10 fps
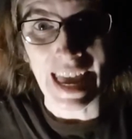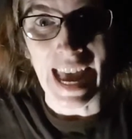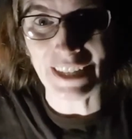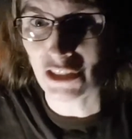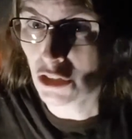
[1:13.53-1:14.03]

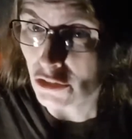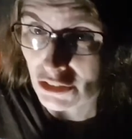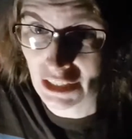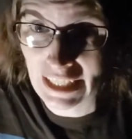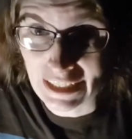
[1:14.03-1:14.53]
and she took the
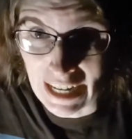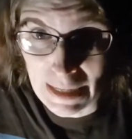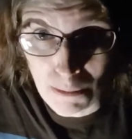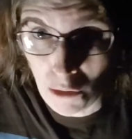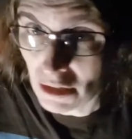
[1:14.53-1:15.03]
teeny
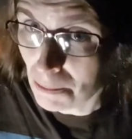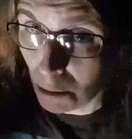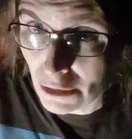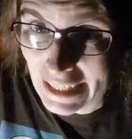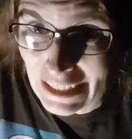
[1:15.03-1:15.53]
tiny bone and
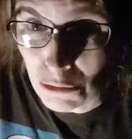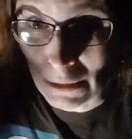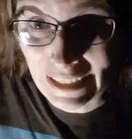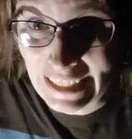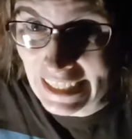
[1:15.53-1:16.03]
put it into a
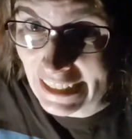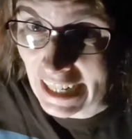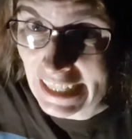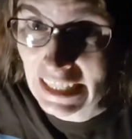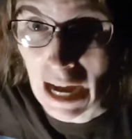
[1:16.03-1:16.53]
teeny
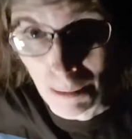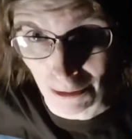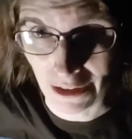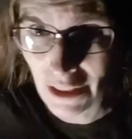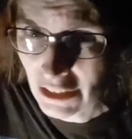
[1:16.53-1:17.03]
tiny
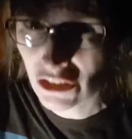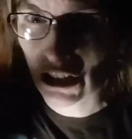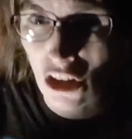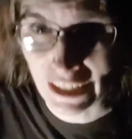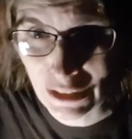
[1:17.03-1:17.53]
cupboard, and then she
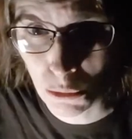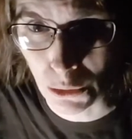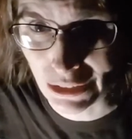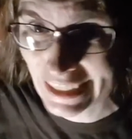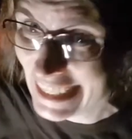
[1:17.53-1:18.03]
got into
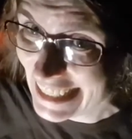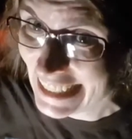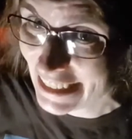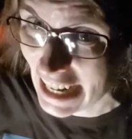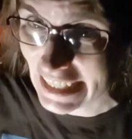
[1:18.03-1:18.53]
her
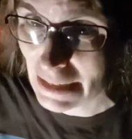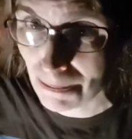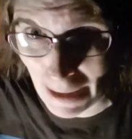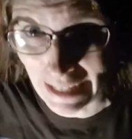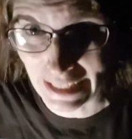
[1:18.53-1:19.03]
teeny tiny bed,